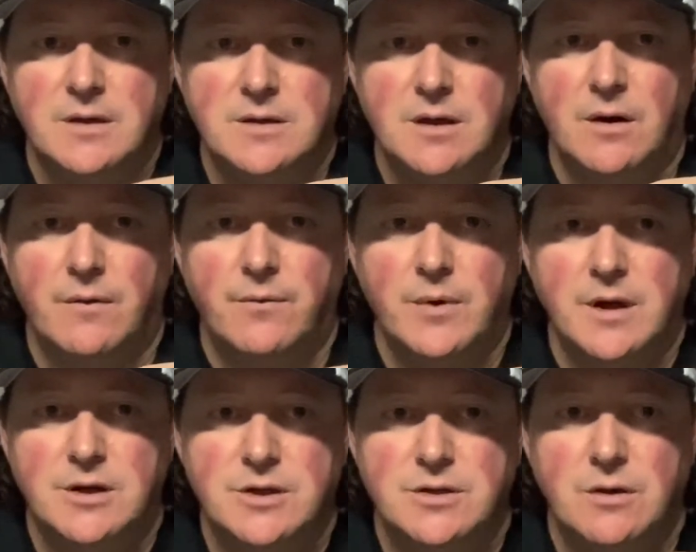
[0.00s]
So if we
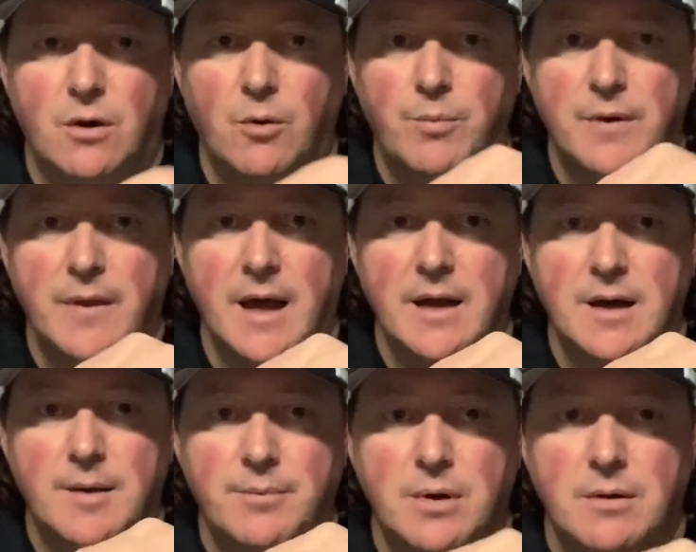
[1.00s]
just open that
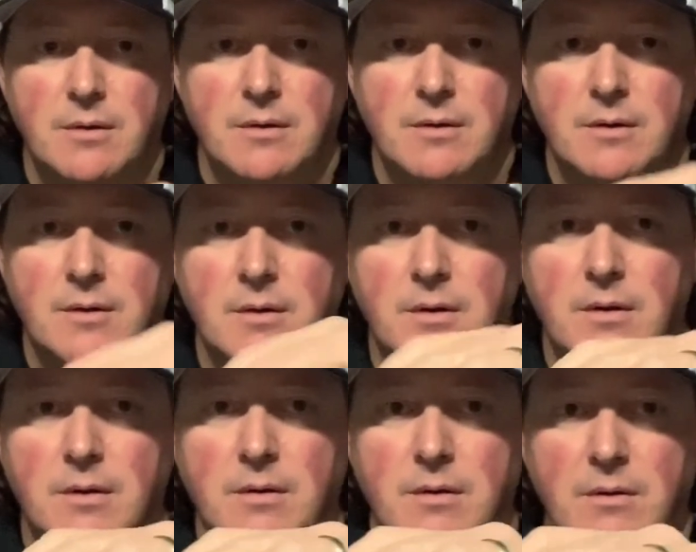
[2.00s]
up,
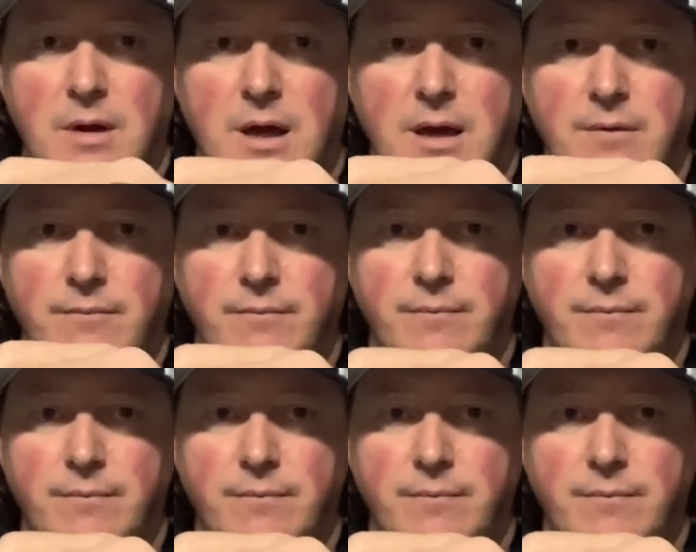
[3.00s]
okay?